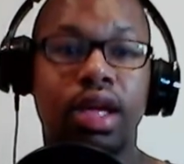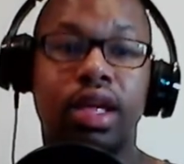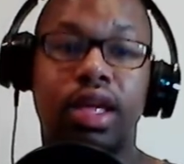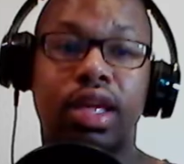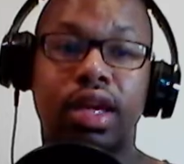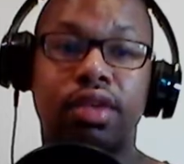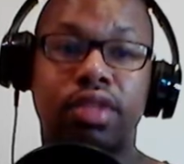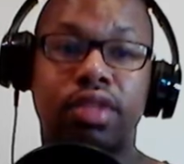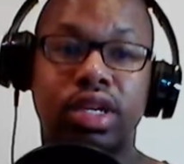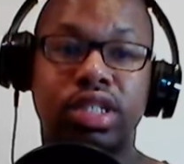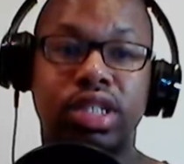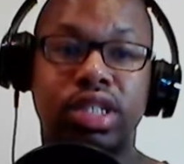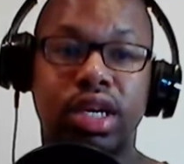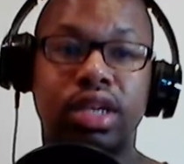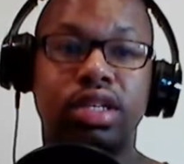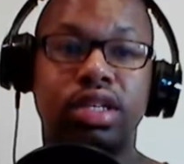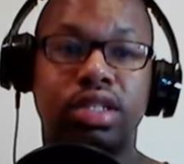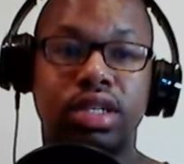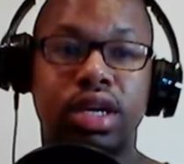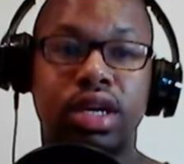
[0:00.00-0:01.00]
give the
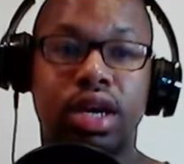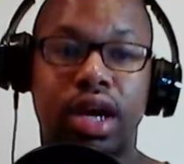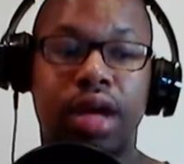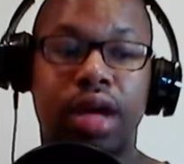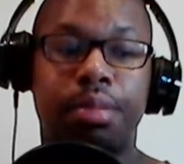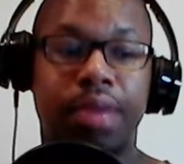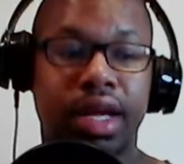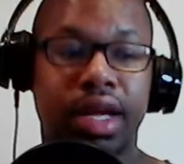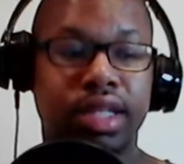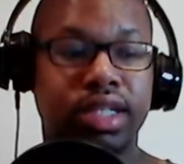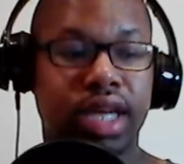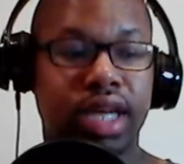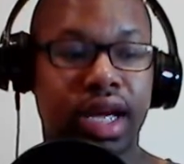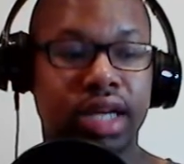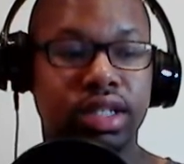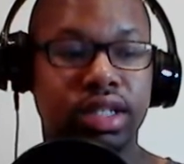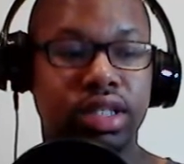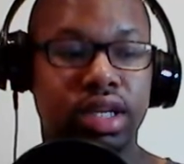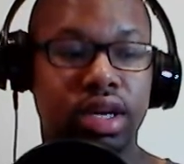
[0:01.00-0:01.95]
Chiefs a big test.